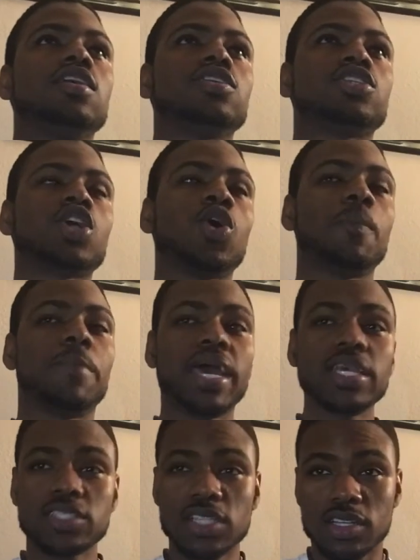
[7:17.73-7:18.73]
So
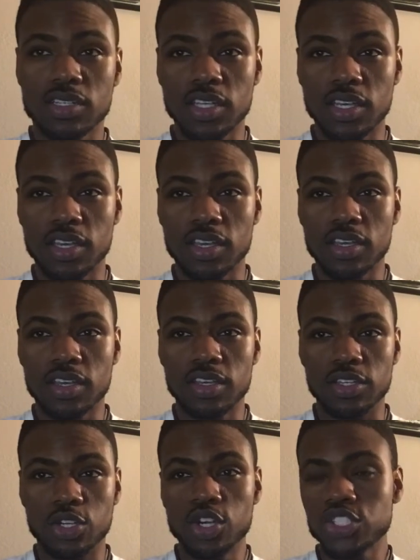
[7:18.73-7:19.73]
basically,
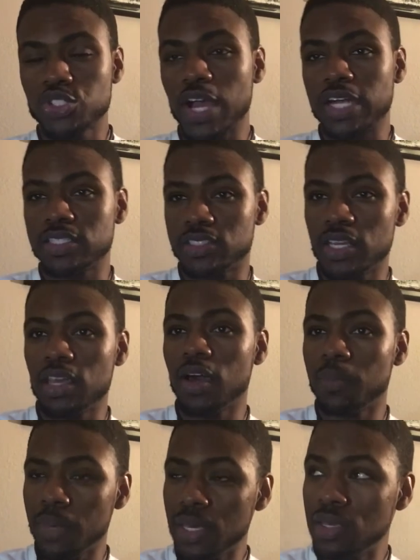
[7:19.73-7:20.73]
you're trying to tell
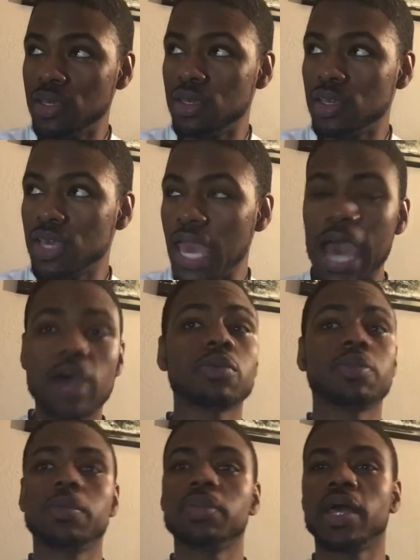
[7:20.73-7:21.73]
me how to
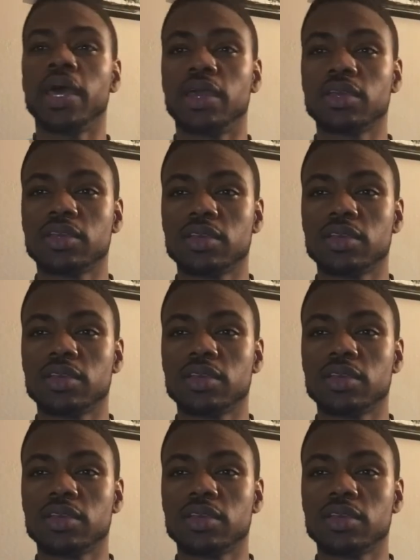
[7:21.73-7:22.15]
be black.